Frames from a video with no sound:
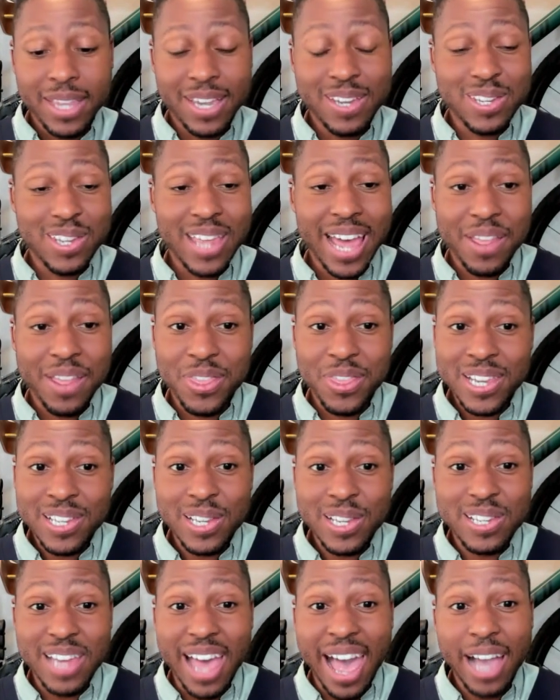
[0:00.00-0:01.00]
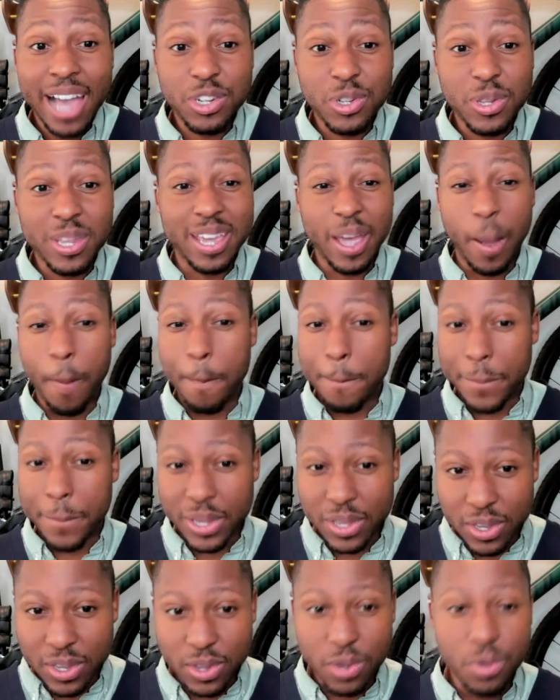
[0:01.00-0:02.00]
is that this is actually a
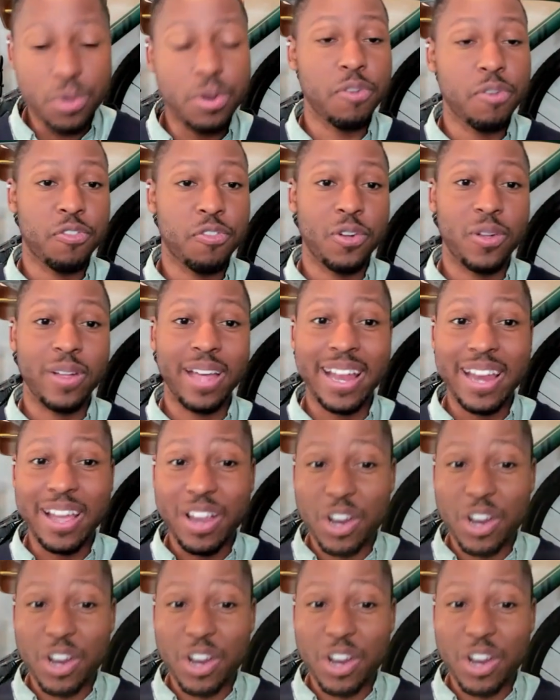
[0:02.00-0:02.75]
beautiful and